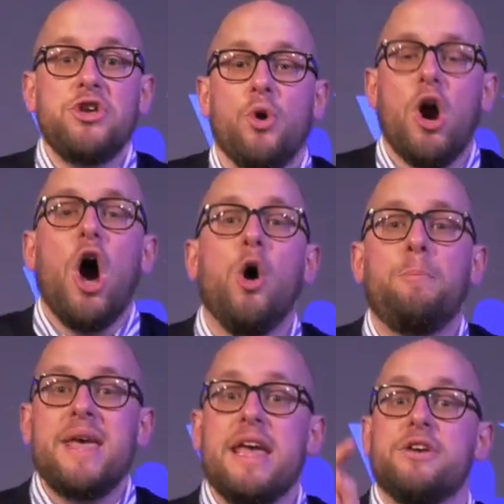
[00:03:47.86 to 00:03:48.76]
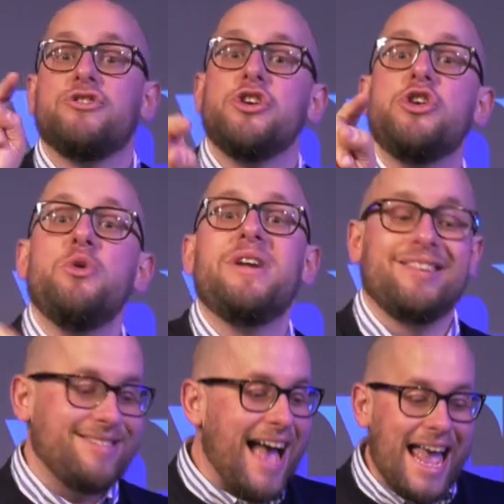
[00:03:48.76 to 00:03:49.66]
your hope is, you
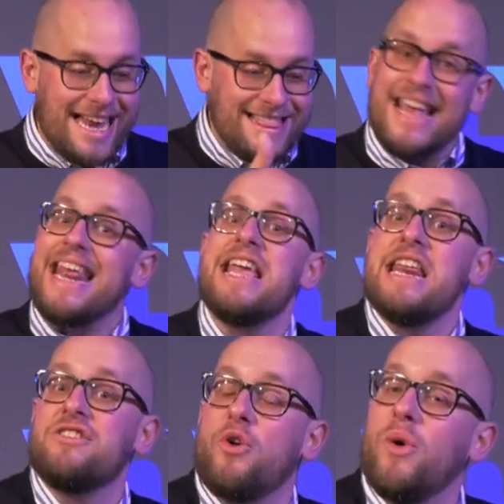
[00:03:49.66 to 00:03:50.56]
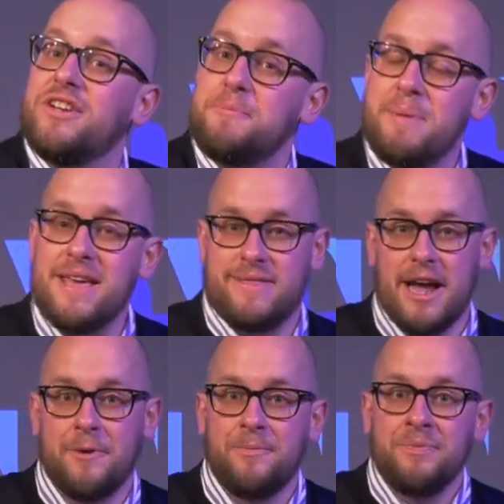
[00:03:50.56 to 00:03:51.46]
decided that it is going to be
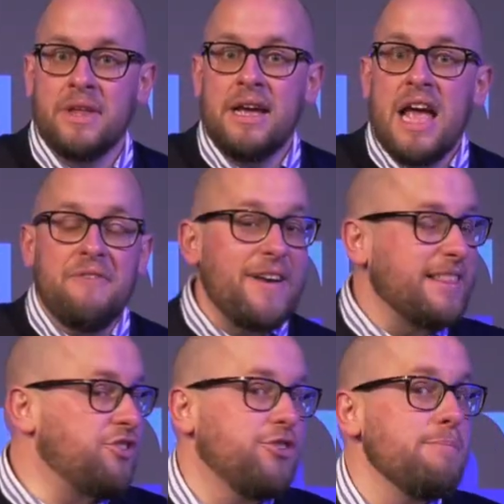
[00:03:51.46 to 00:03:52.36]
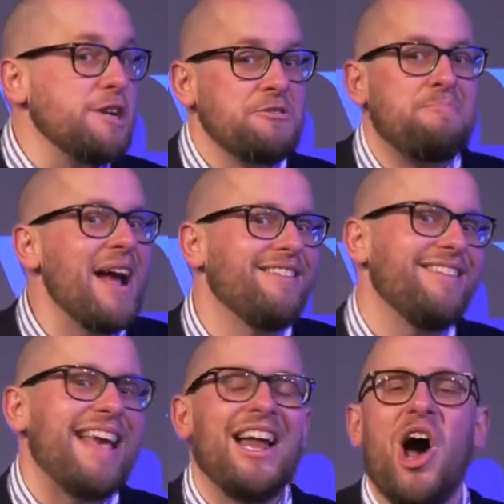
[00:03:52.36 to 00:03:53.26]
there. In fact, the scriptures bear
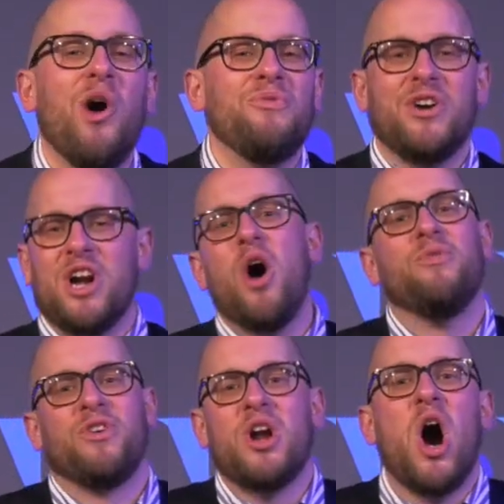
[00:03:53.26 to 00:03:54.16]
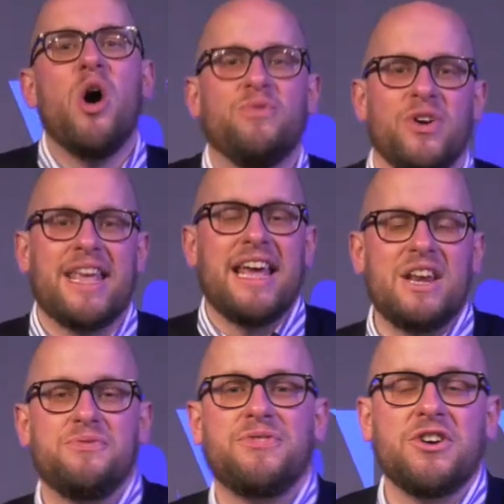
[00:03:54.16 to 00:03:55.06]
this out over and over and over again.
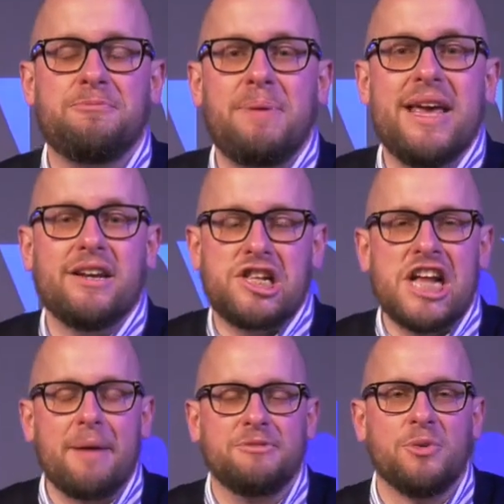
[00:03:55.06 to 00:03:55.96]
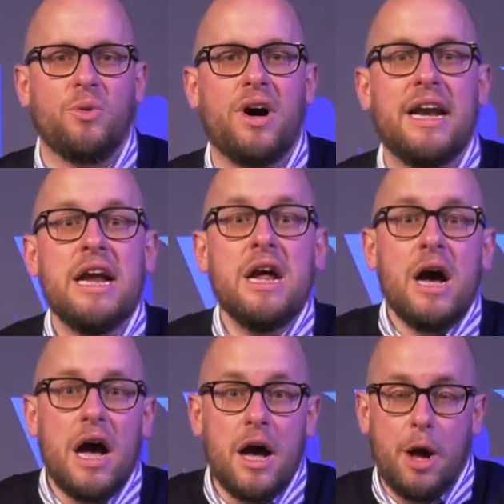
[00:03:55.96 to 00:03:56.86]
In 1 Peter chapter 1,
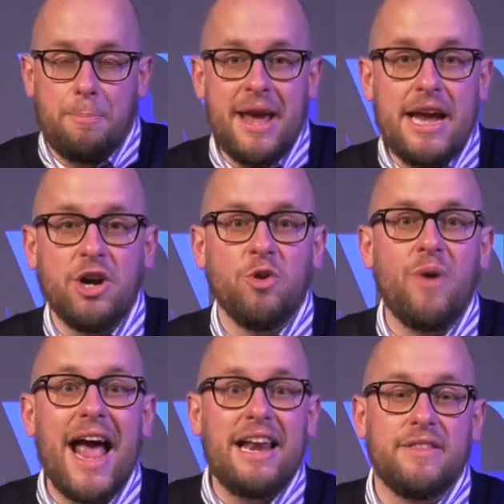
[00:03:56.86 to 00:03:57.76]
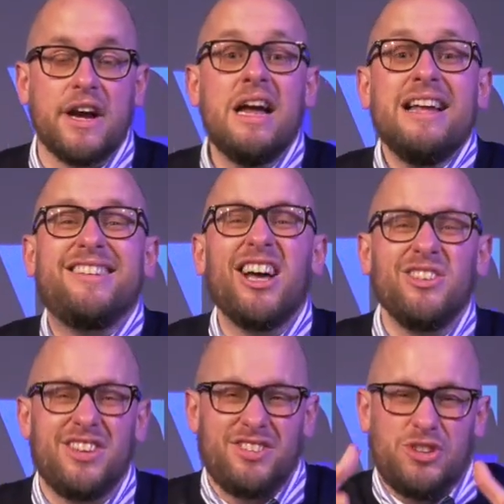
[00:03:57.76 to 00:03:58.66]
Peter writing there
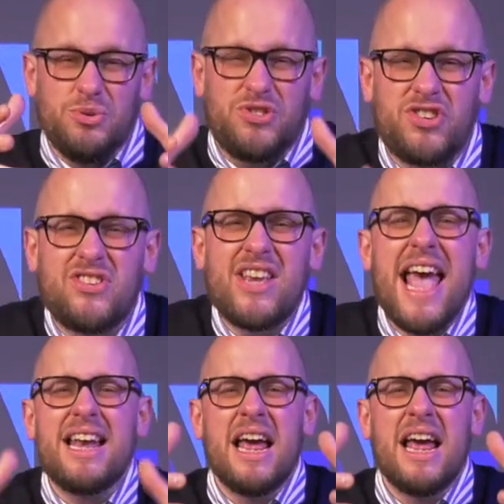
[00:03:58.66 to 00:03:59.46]
tells us to set